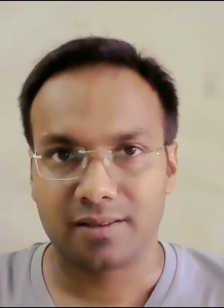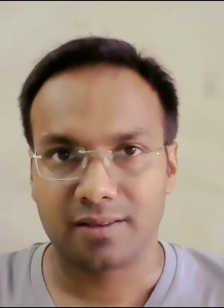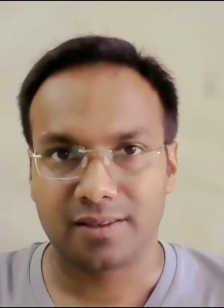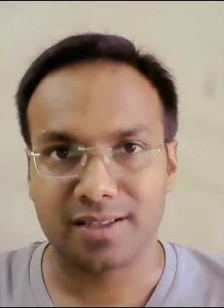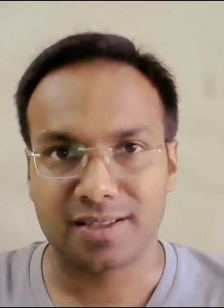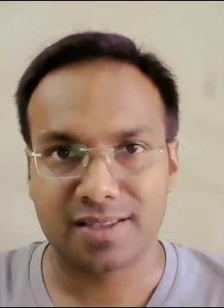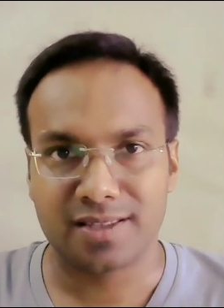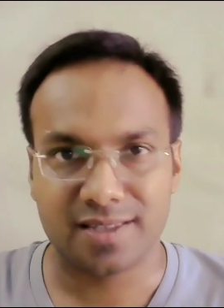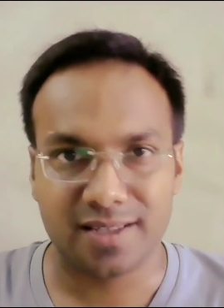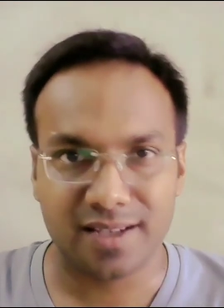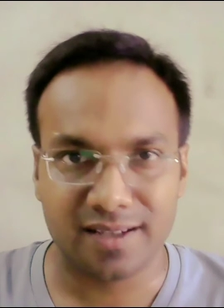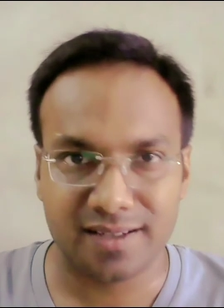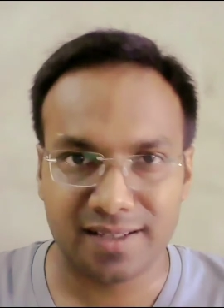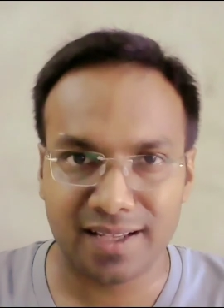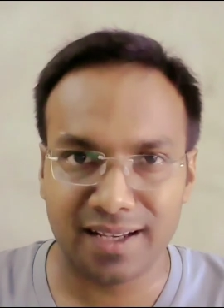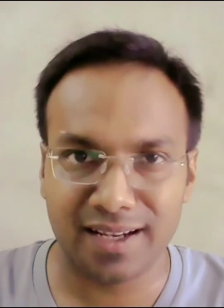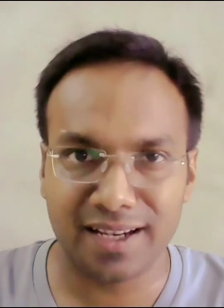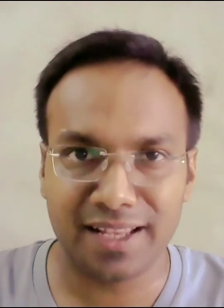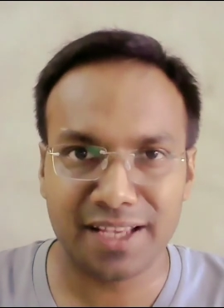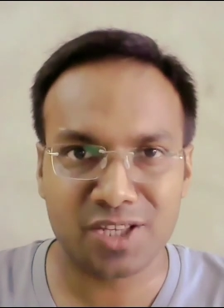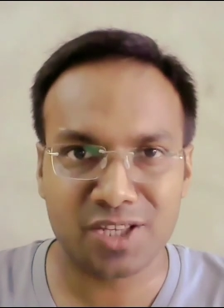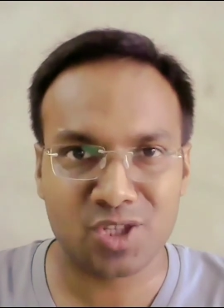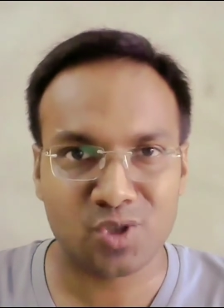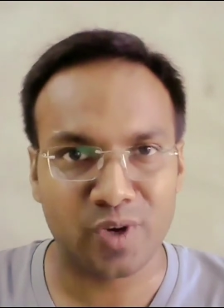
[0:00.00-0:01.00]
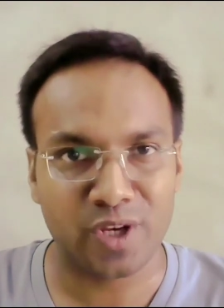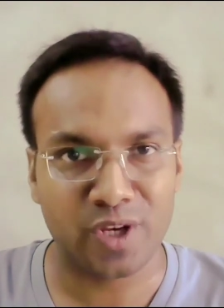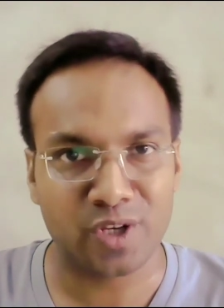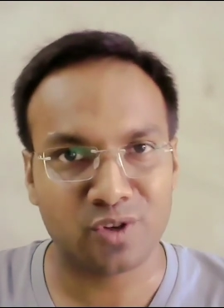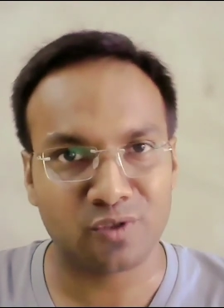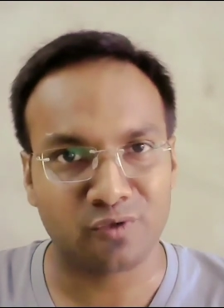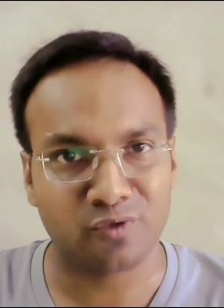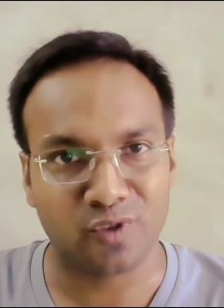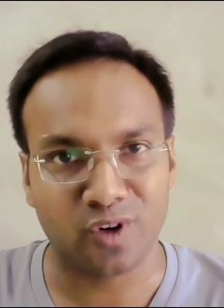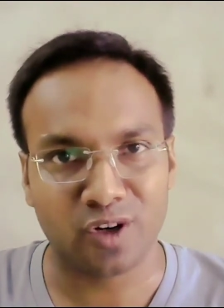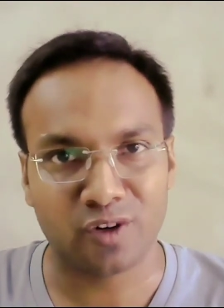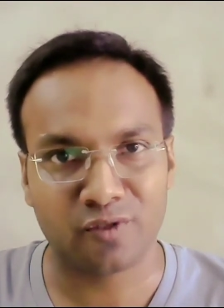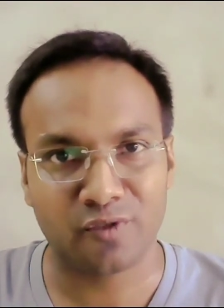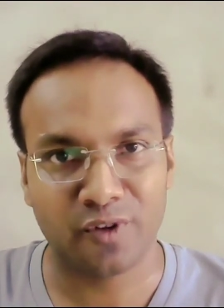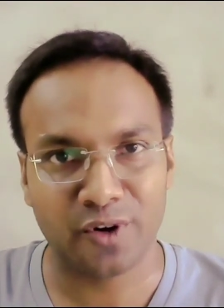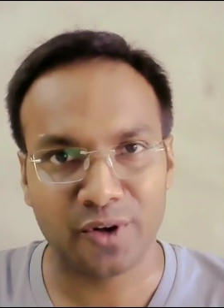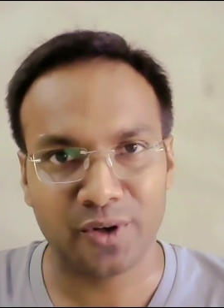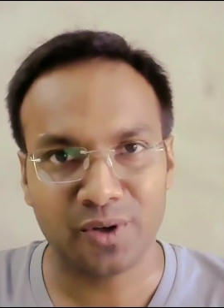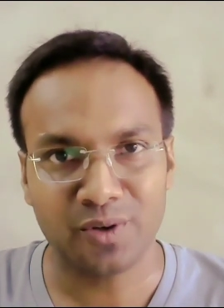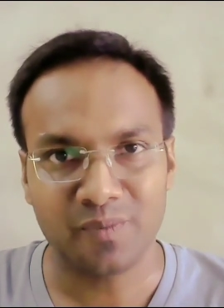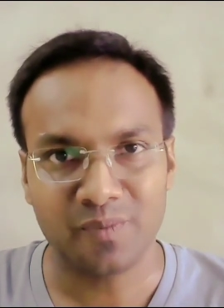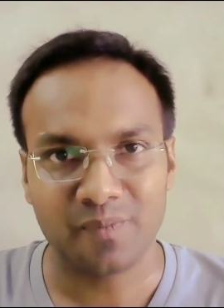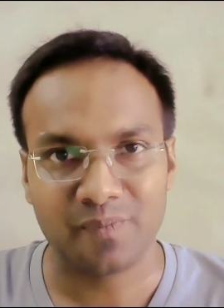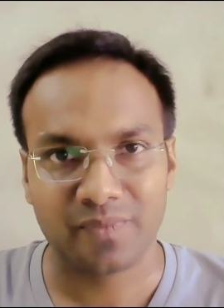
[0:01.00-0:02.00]
This certainly is going to work for
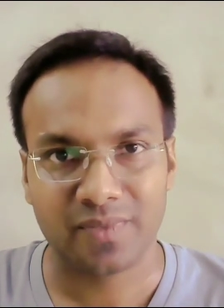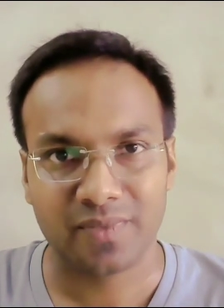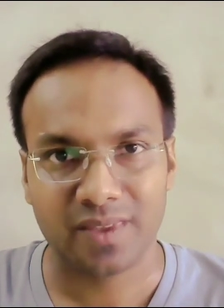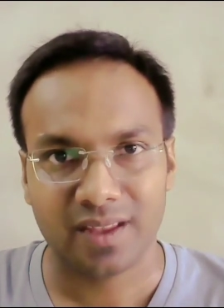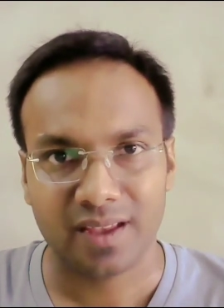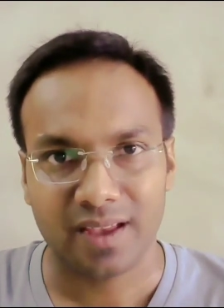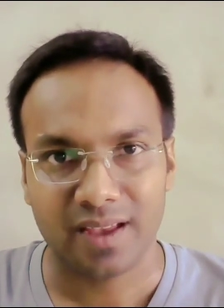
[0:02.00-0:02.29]
you,